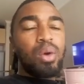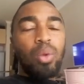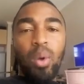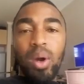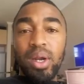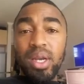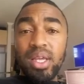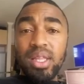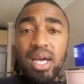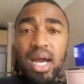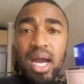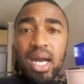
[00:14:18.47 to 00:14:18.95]

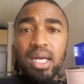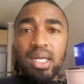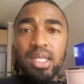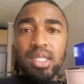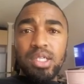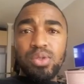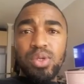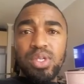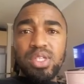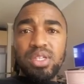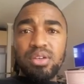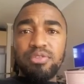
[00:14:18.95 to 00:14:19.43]
One of the
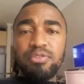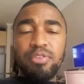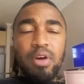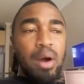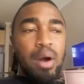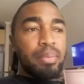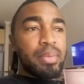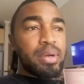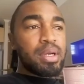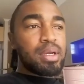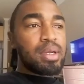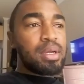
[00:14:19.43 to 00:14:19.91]
uncles was a
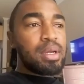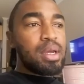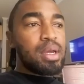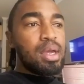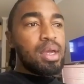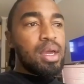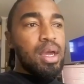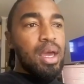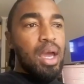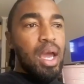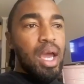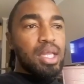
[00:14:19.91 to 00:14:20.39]
farmer,
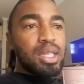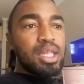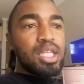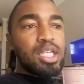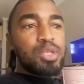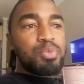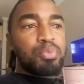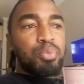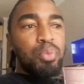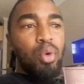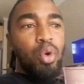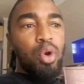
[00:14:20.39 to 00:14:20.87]
and
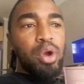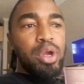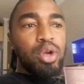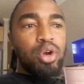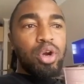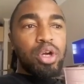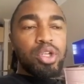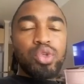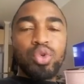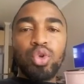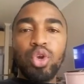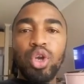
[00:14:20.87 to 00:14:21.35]
this boy
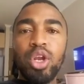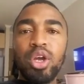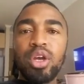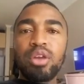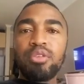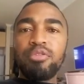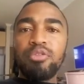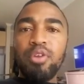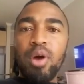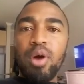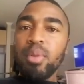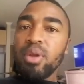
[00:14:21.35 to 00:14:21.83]
got to
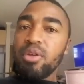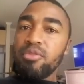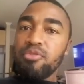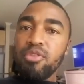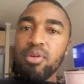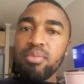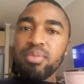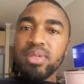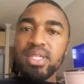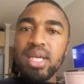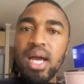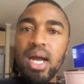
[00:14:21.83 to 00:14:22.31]
learn farming
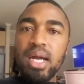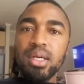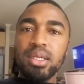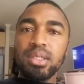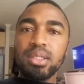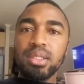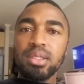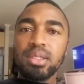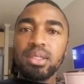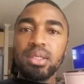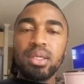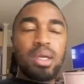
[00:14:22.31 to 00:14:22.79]
from his
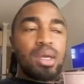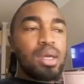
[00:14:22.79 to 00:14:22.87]
uncle.